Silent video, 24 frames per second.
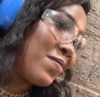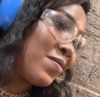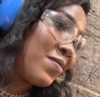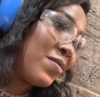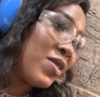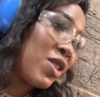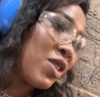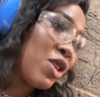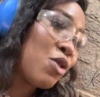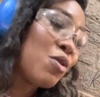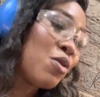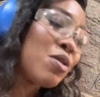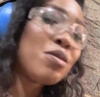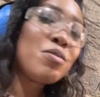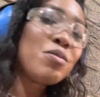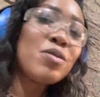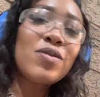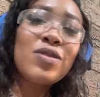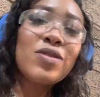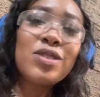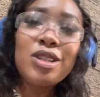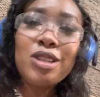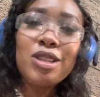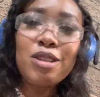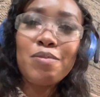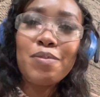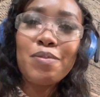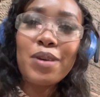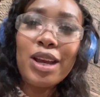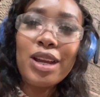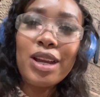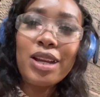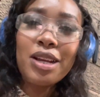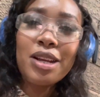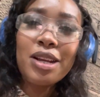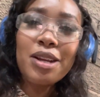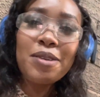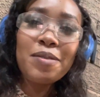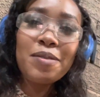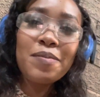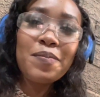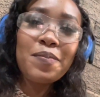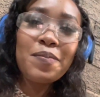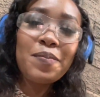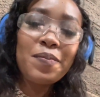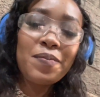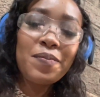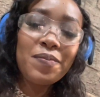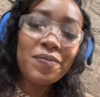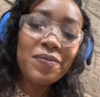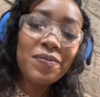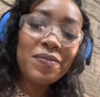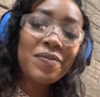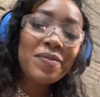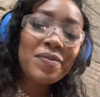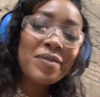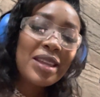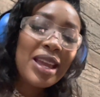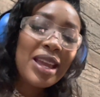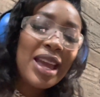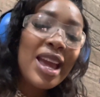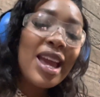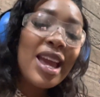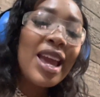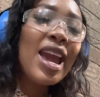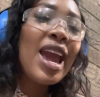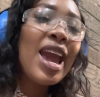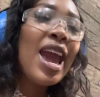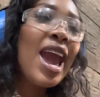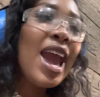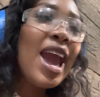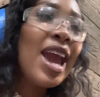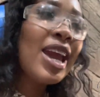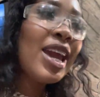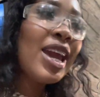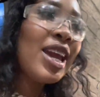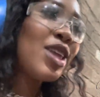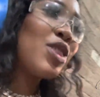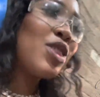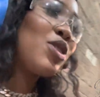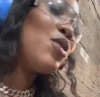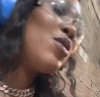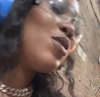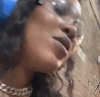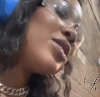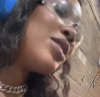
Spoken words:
You want to move it to the back? Hey, those are